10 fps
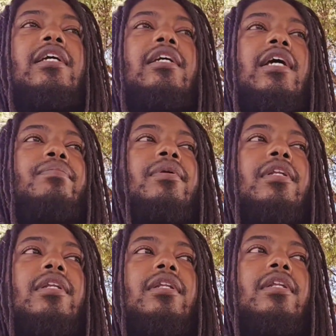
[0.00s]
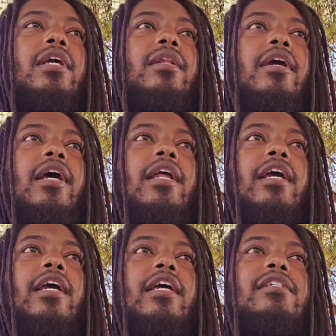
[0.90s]
I think they're like
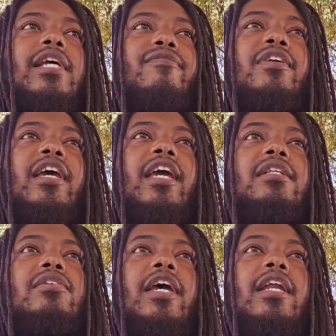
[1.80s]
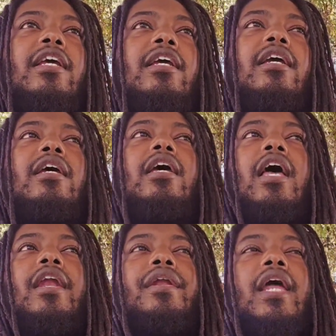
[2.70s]
a 78 to
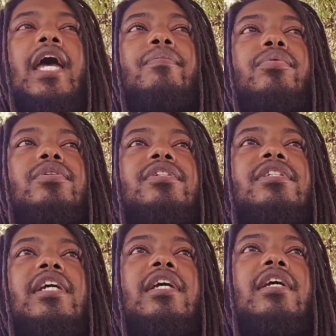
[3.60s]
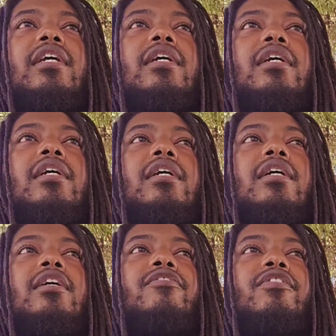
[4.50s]
89%.
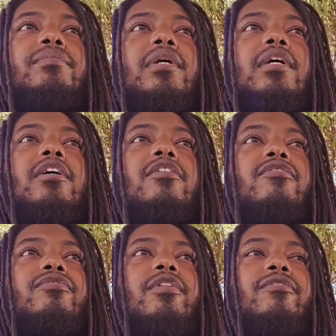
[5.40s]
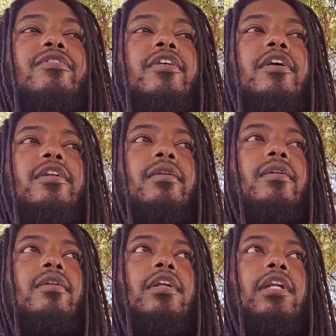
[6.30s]
You feel me? Of the
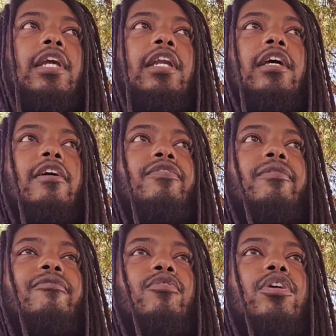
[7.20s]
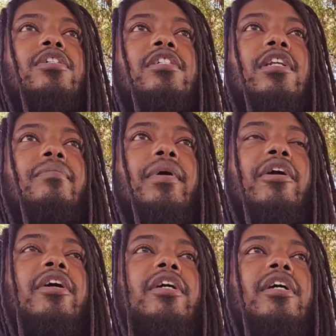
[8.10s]
lead of divorces in
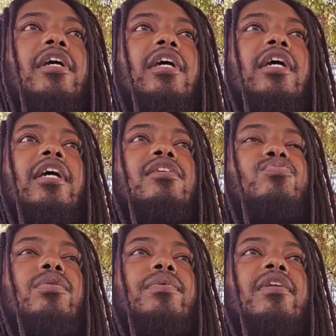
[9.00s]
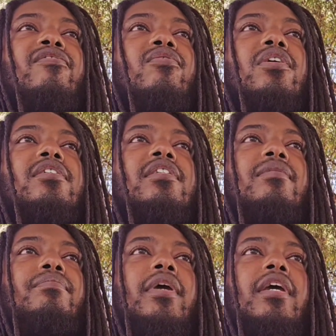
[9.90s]
America is women divorcing the
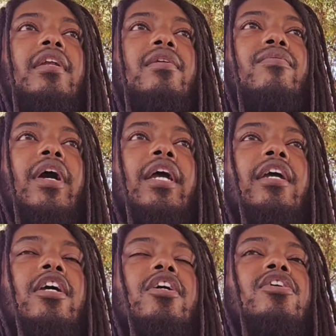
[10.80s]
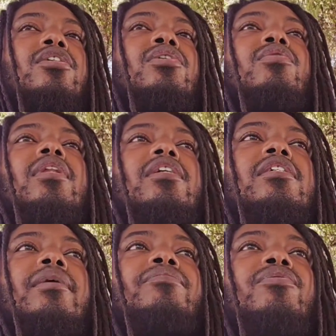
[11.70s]
men, right? Showing there's
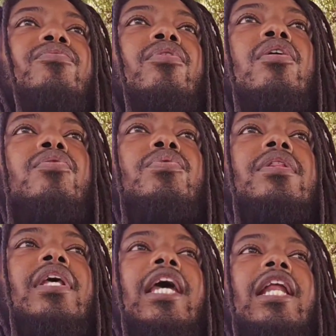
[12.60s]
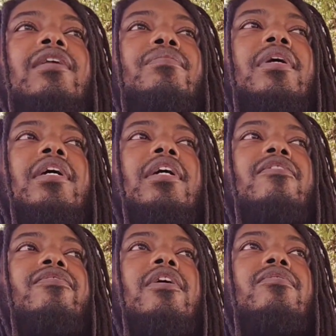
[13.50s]
something wrong with the element of
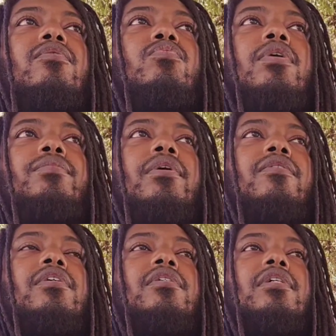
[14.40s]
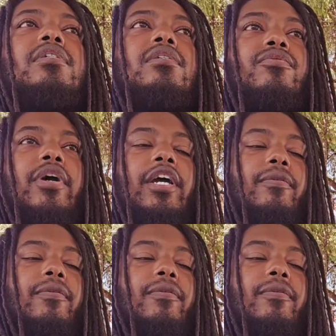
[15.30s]
the woman, of the sister, right?